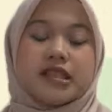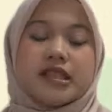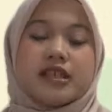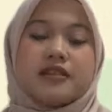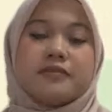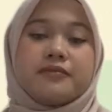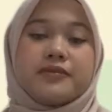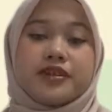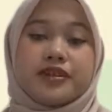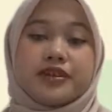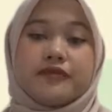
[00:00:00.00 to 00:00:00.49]

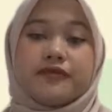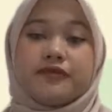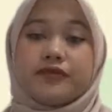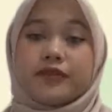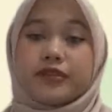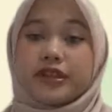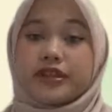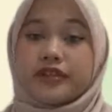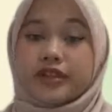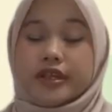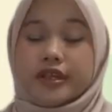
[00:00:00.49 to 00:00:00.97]
in marine
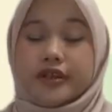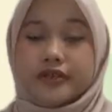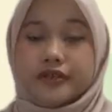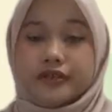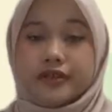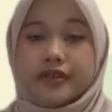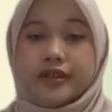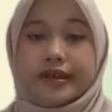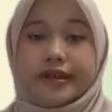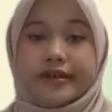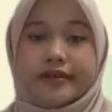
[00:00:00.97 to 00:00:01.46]
food
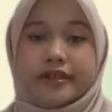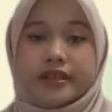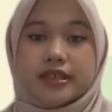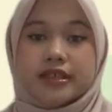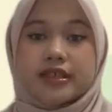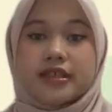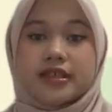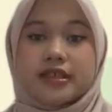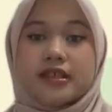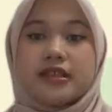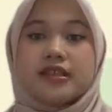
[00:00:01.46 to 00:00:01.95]
industry
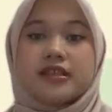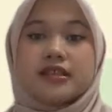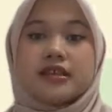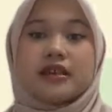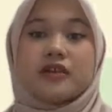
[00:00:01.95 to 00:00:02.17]
areas since the